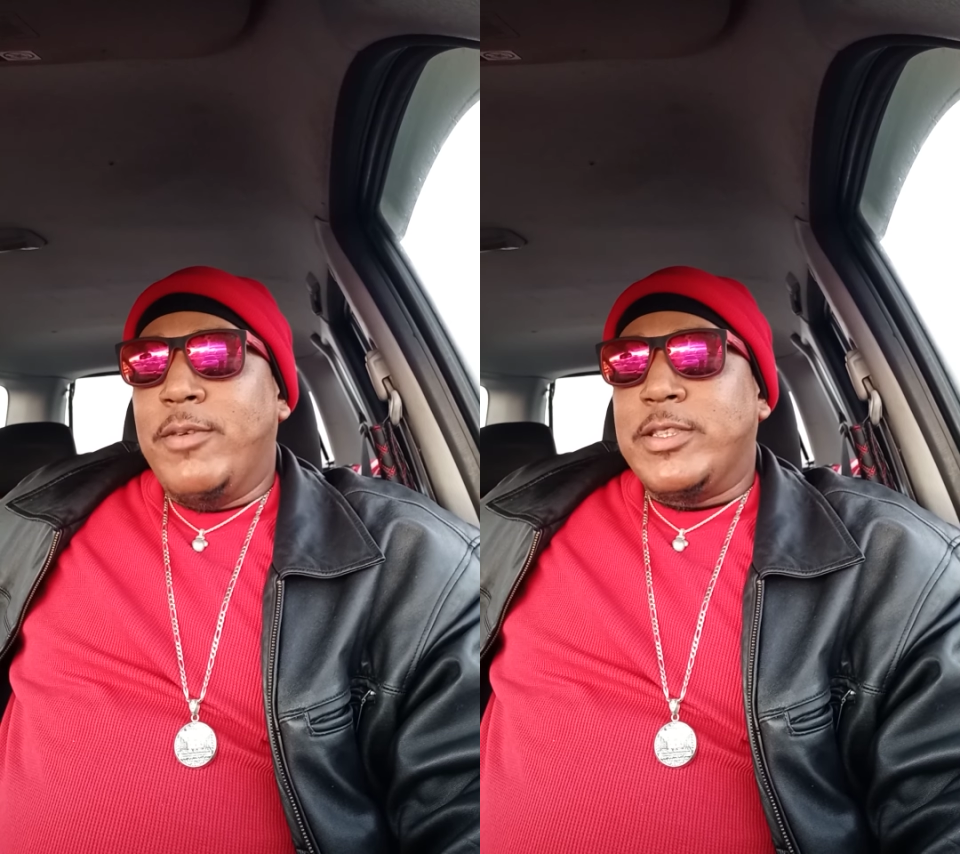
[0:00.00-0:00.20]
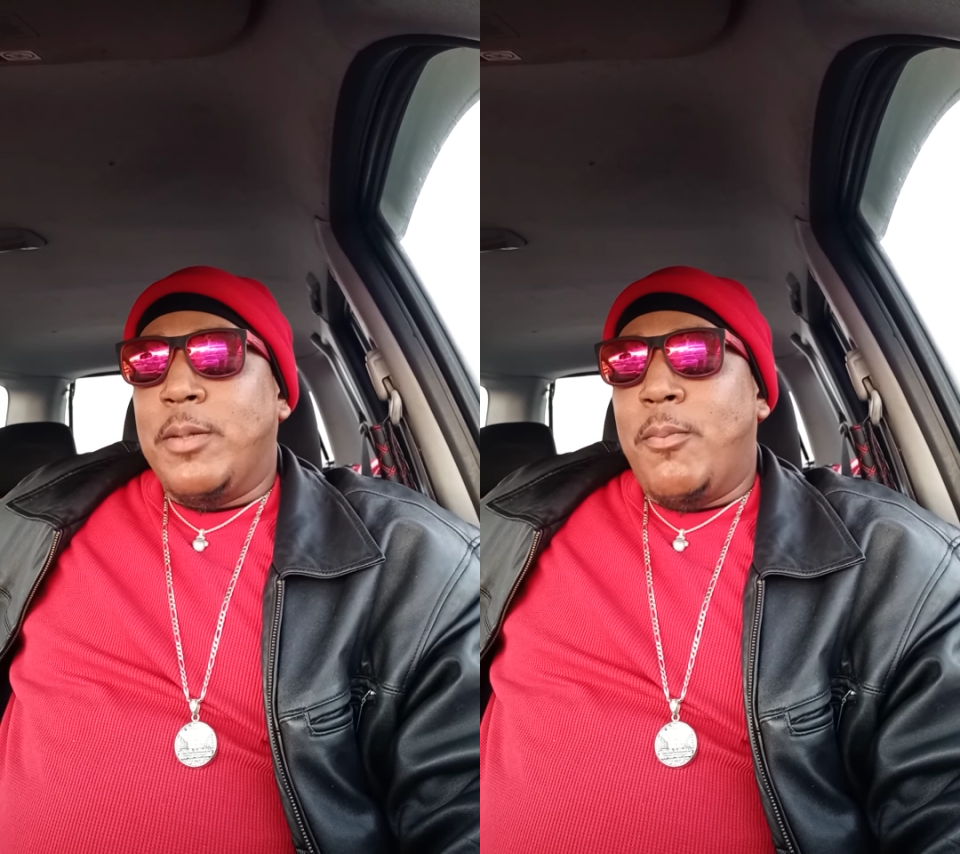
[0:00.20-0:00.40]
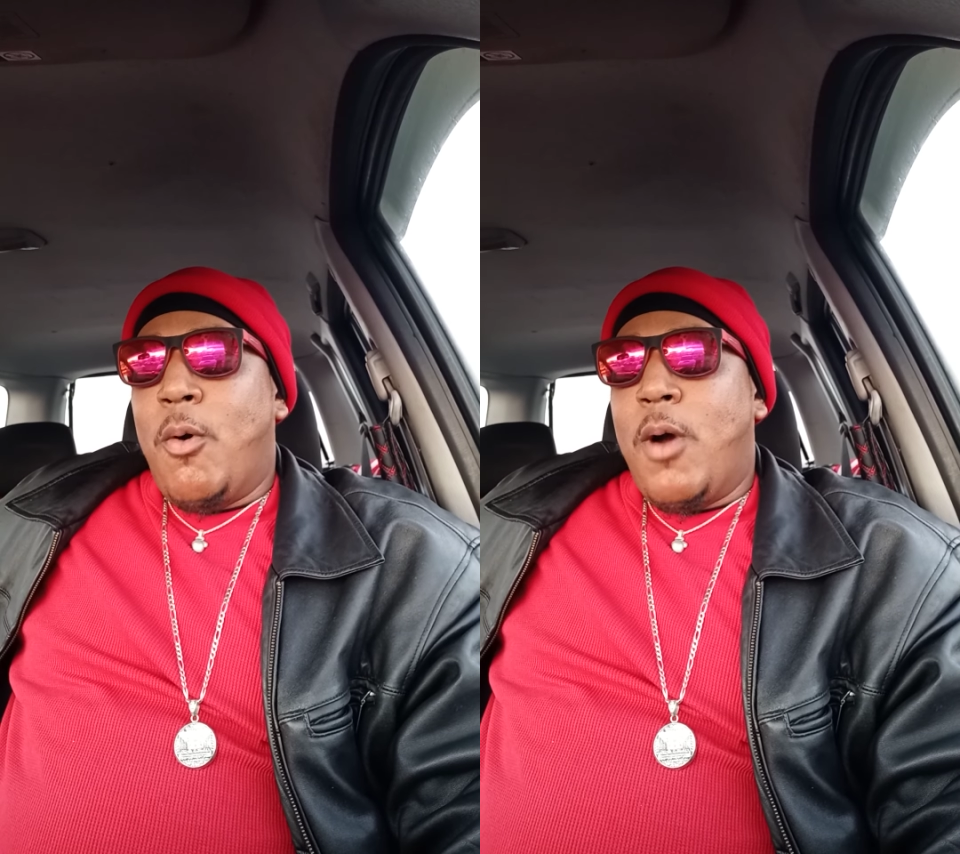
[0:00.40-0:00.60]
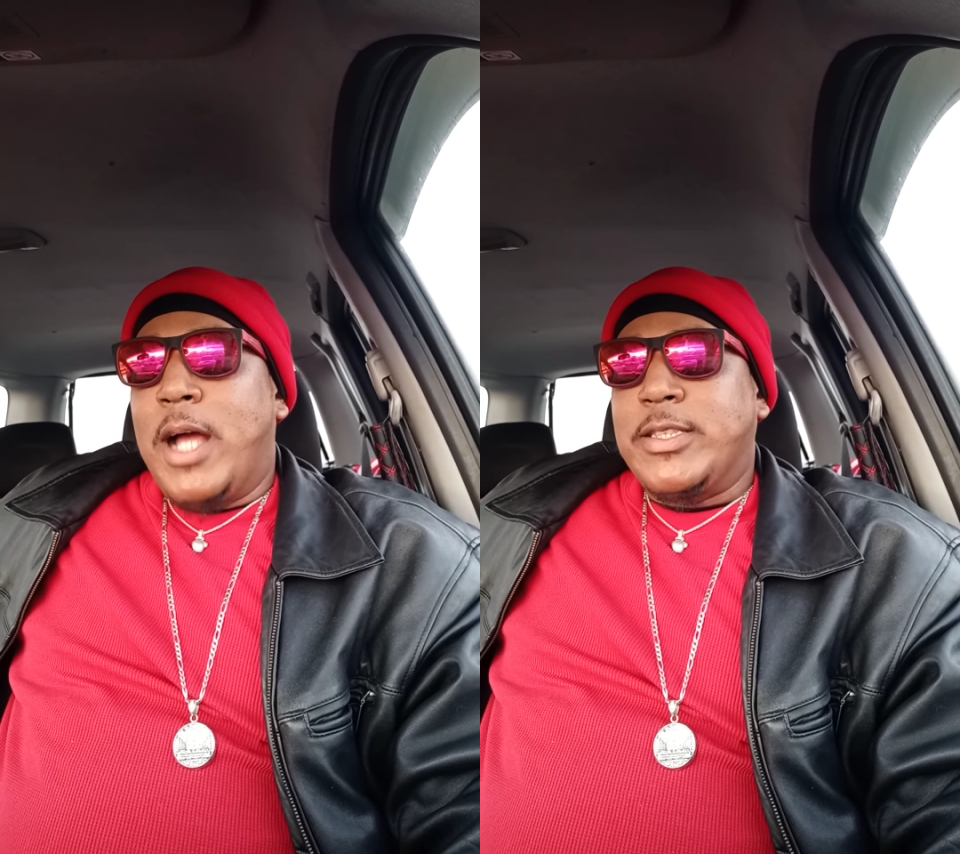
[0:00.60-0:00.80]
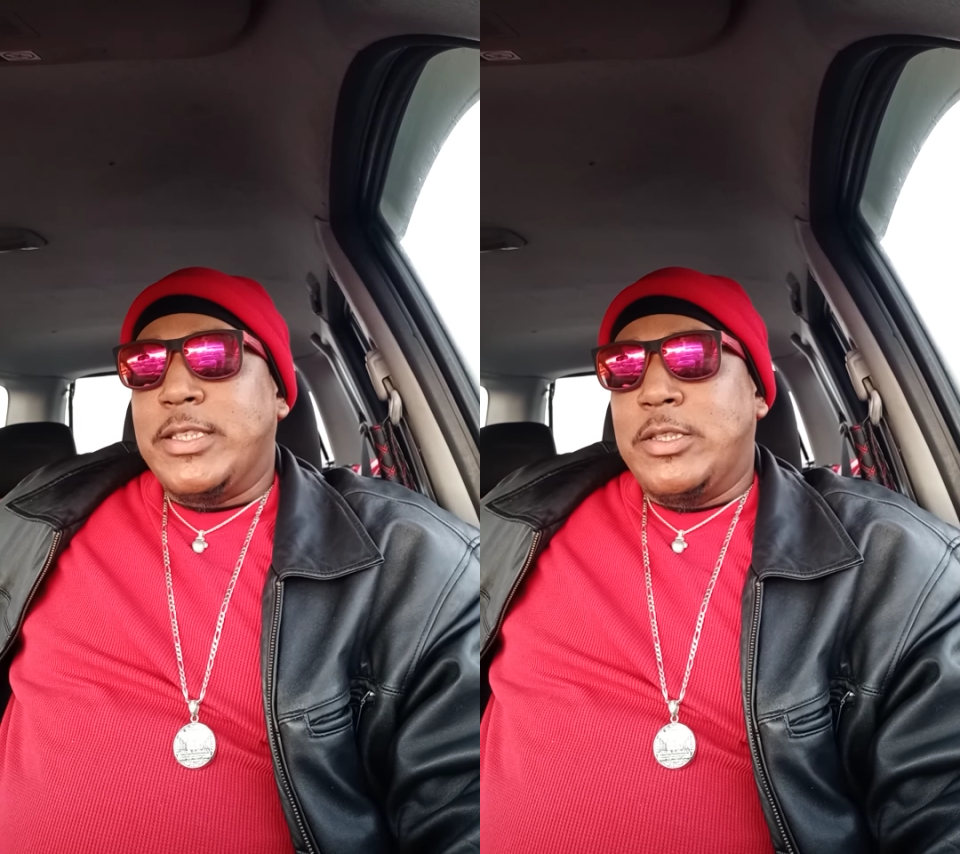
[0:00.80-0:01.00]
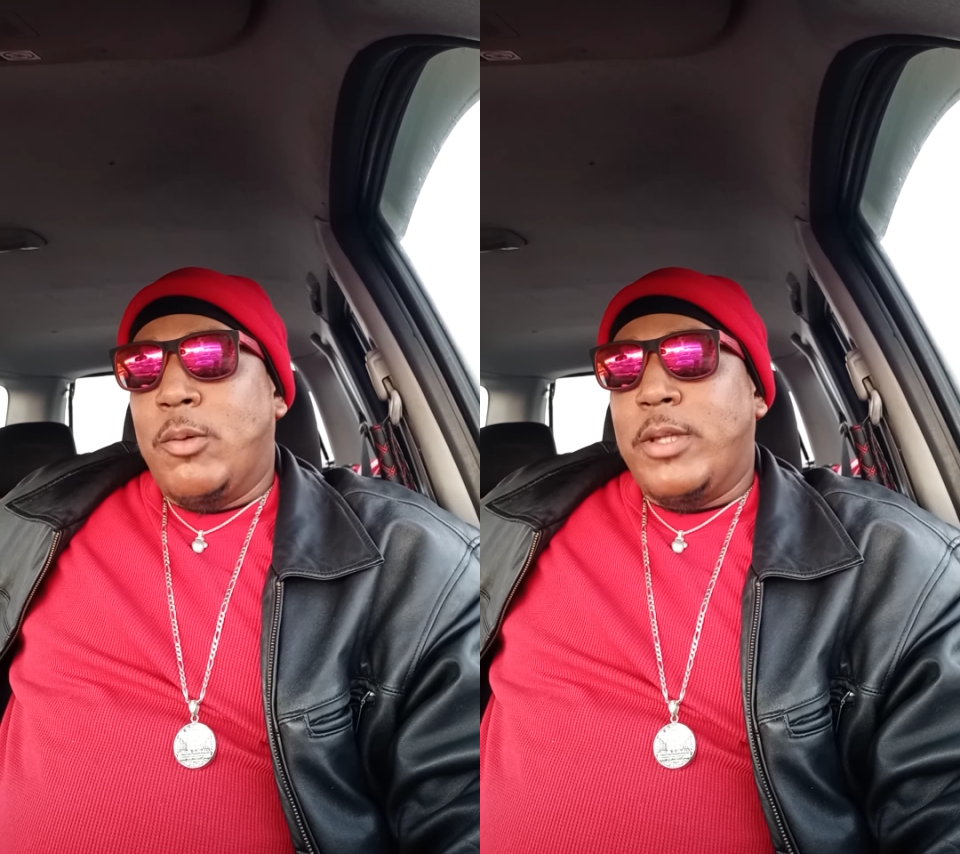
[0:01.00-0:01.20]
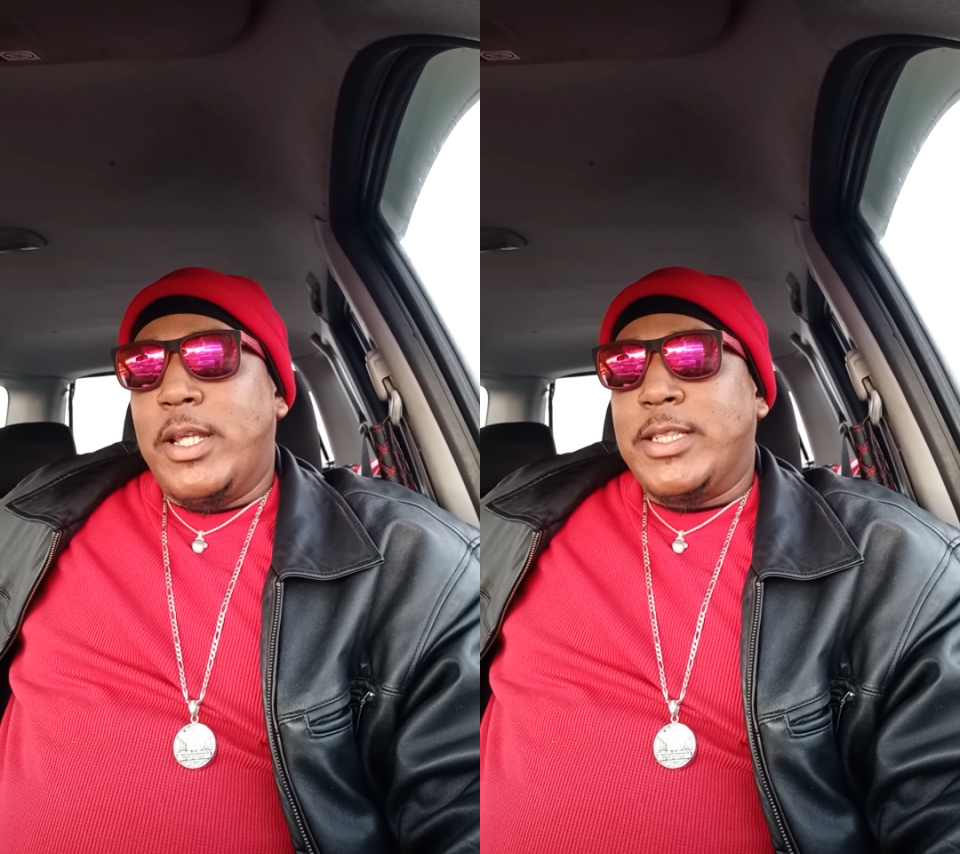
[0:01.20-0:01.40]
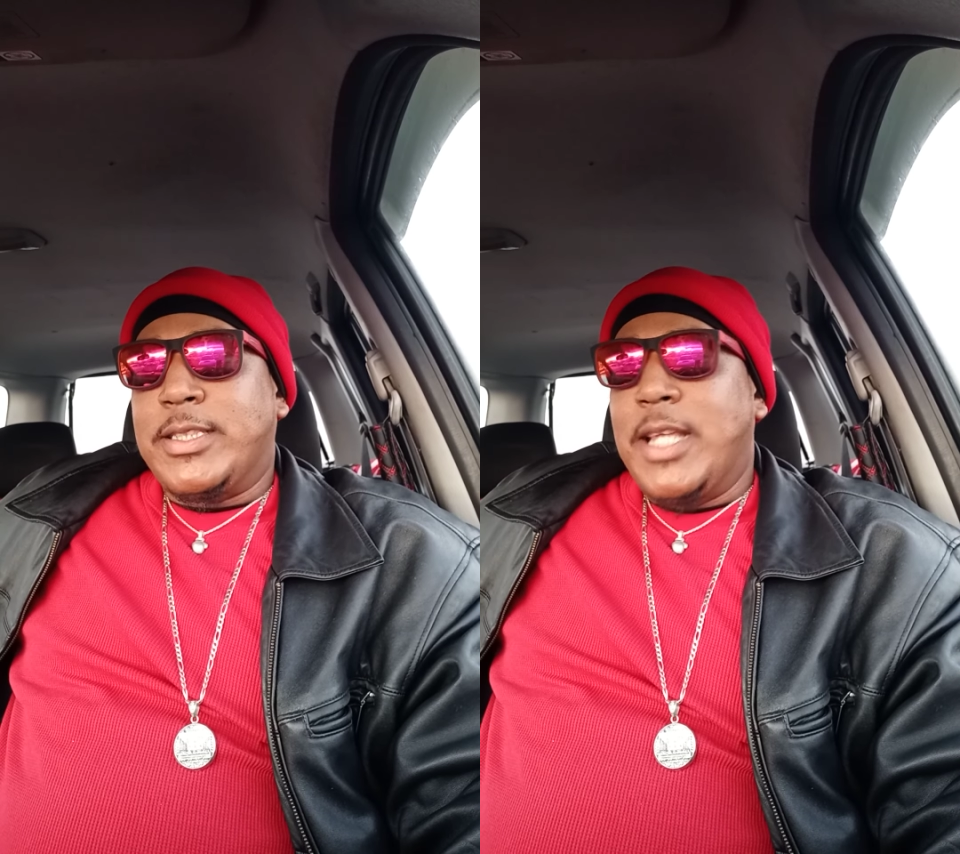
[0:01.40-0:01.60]
is the more I just don't
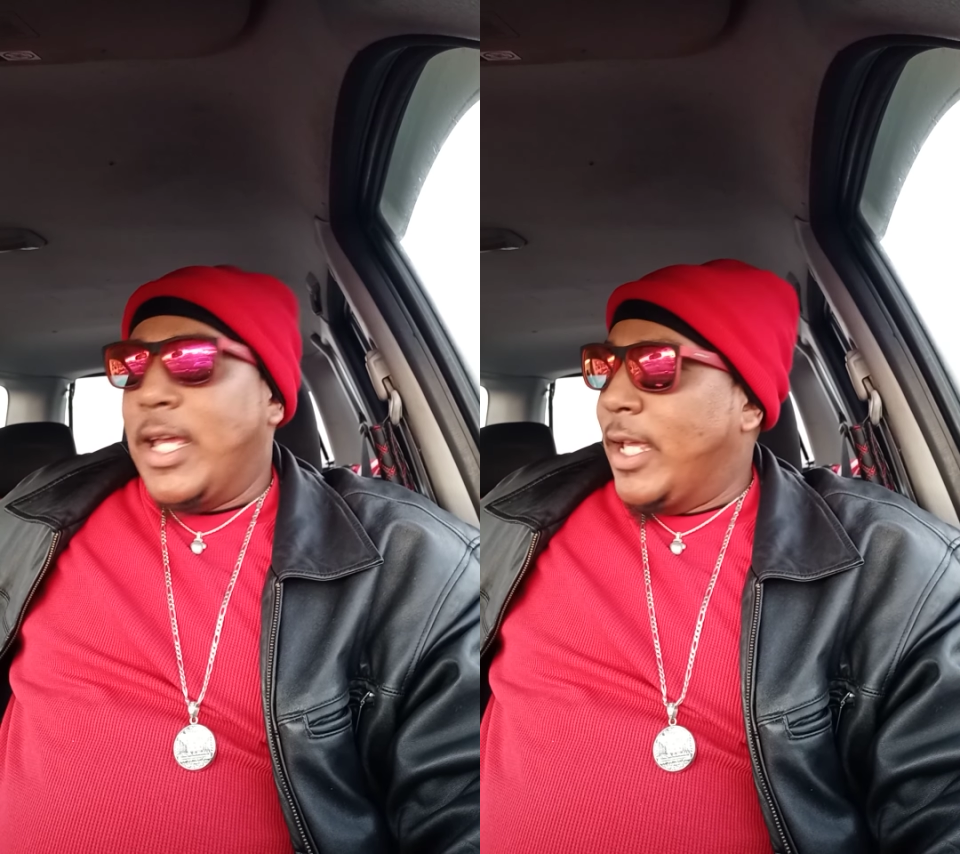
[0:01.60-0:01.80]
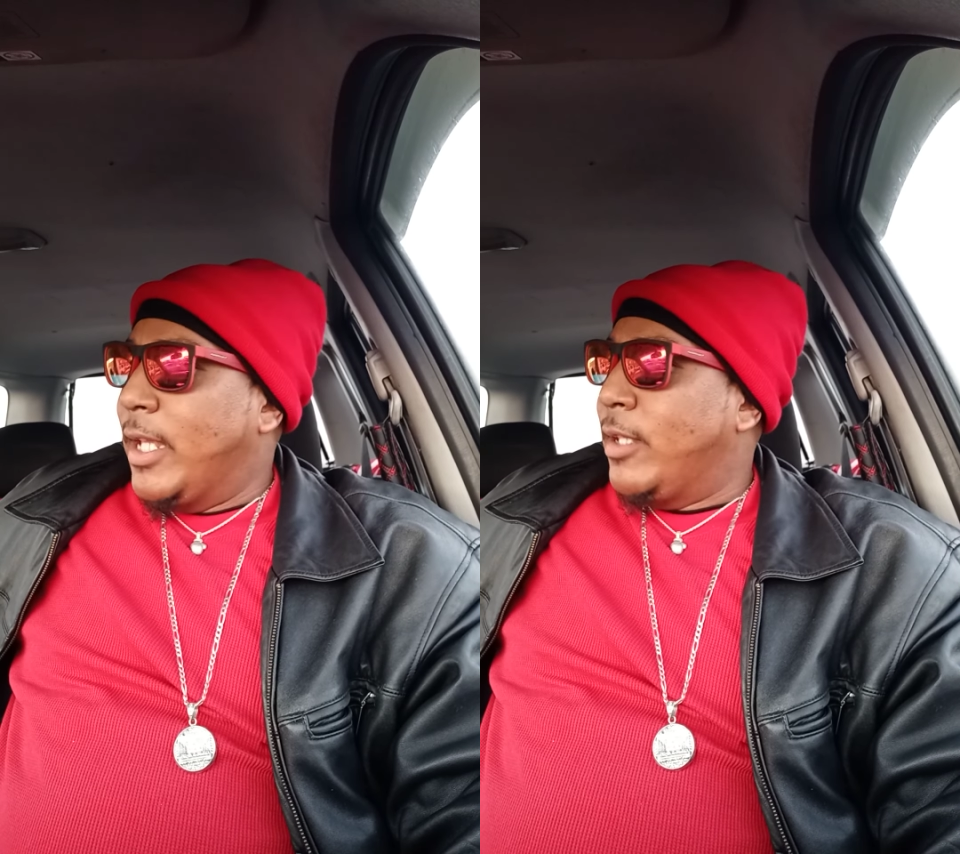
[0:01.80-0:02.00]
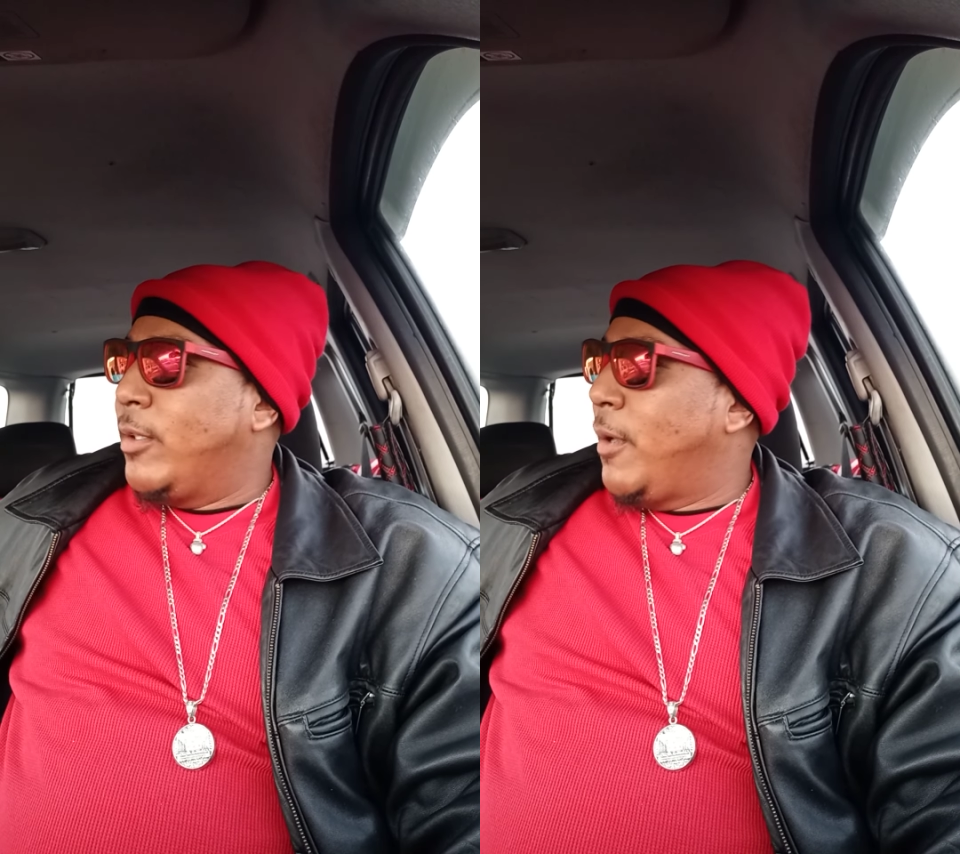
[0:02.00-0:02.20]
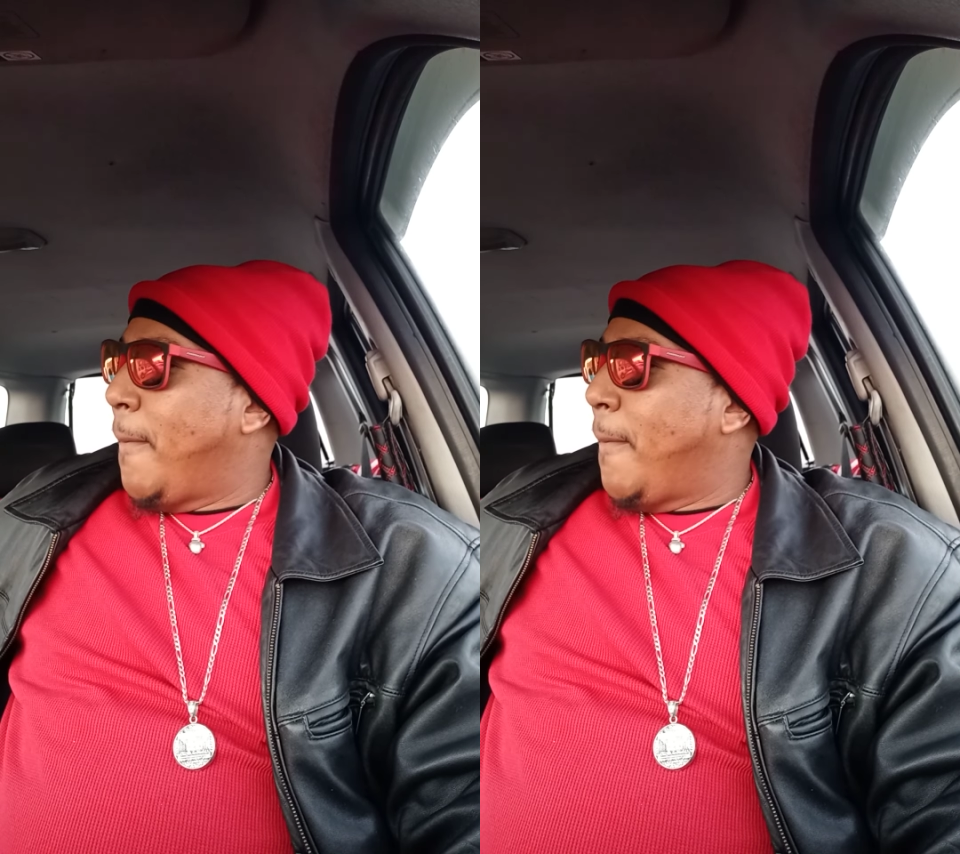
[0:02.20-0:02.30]
understand